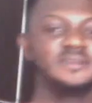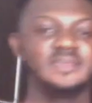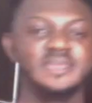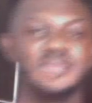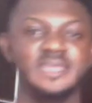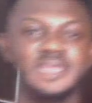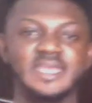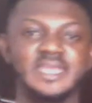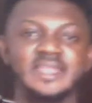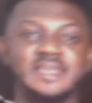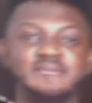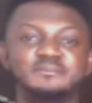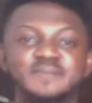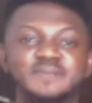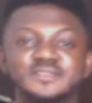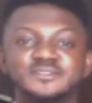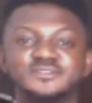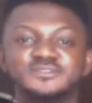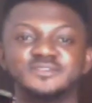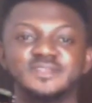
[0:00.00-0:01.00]

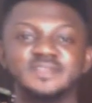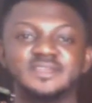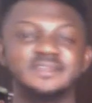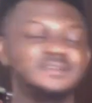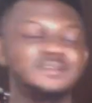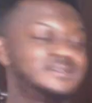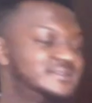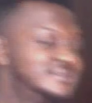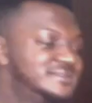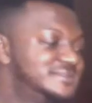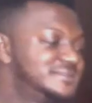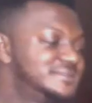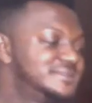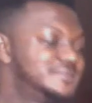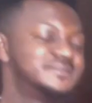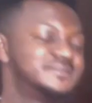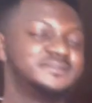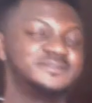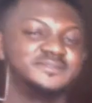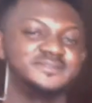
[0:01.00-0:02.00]
Elementarily,
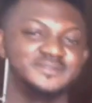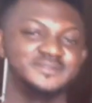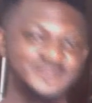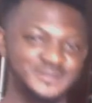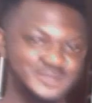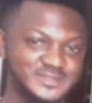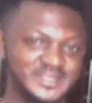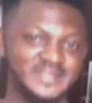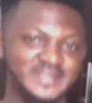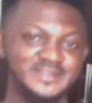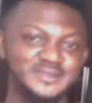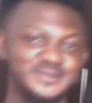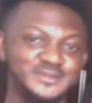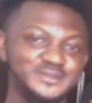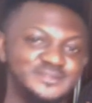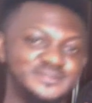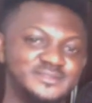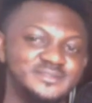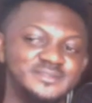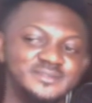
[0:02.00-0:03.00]
those are the
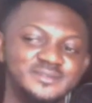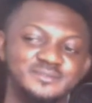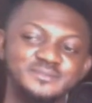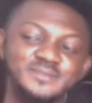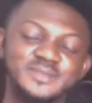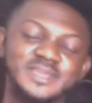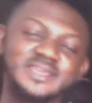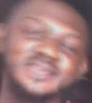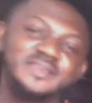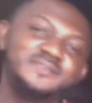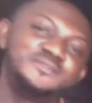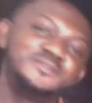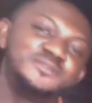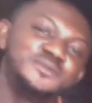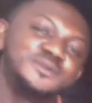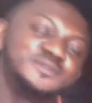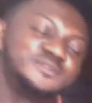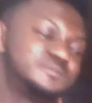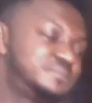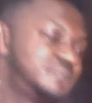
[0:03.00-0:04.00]
notes. But if you
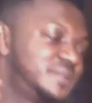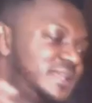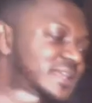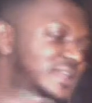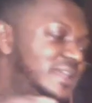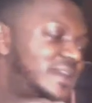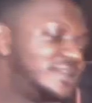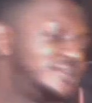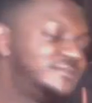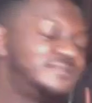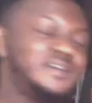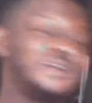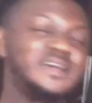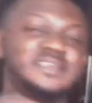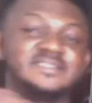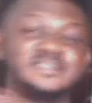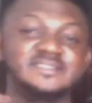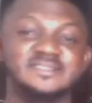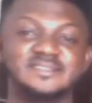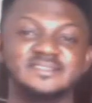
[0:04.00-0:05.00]
want to play
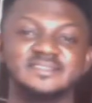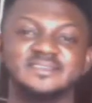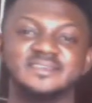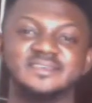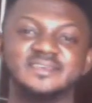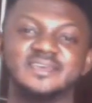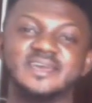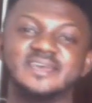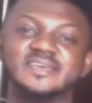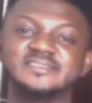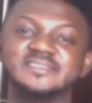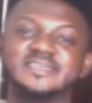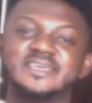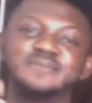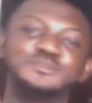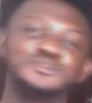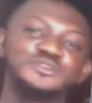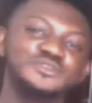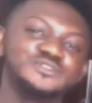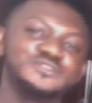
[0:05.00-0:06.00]
advanced, as
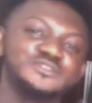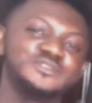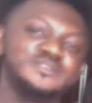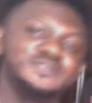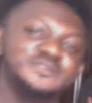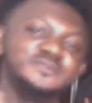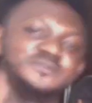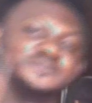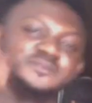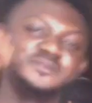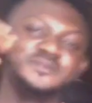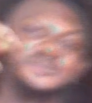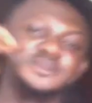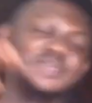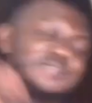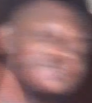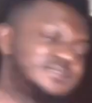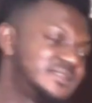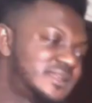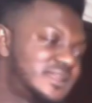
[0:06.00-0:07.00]
time goes on, you
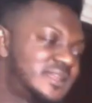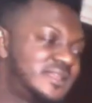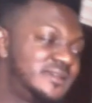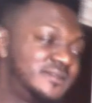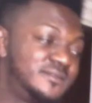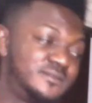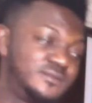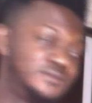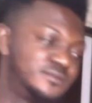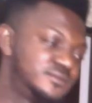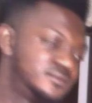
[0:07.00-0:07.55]
get to that level.